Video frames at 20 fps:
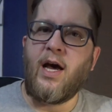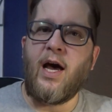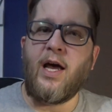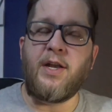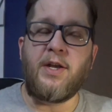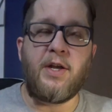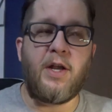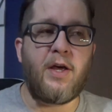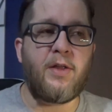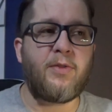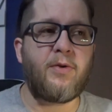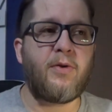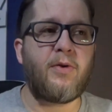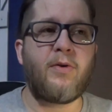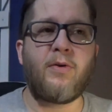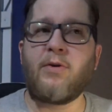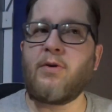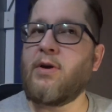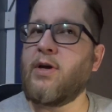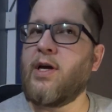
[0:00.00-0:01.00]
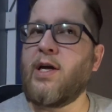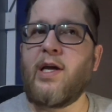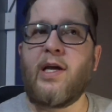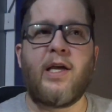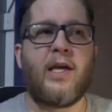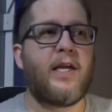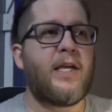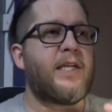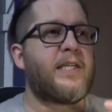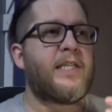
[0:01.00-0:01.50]
Another
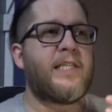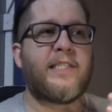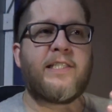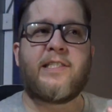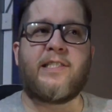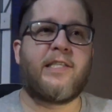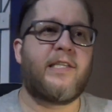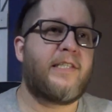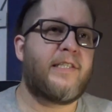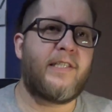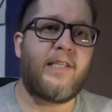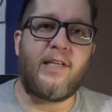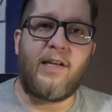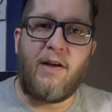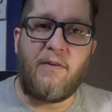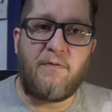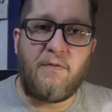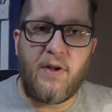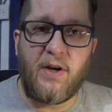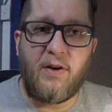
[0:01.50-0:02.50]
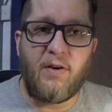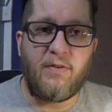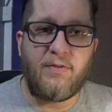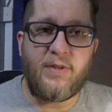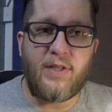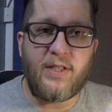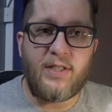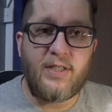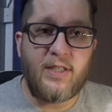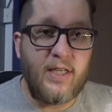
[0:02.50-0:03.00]
consistent offender of
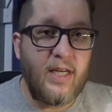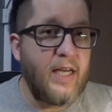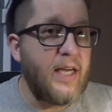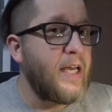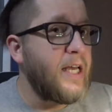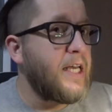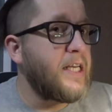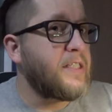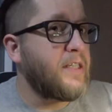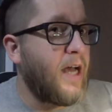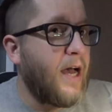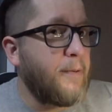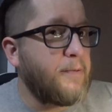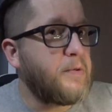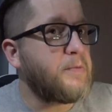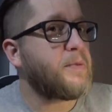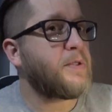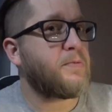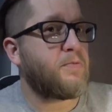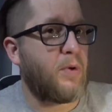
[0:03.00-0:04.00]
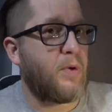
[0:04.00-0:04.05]
this is Optimus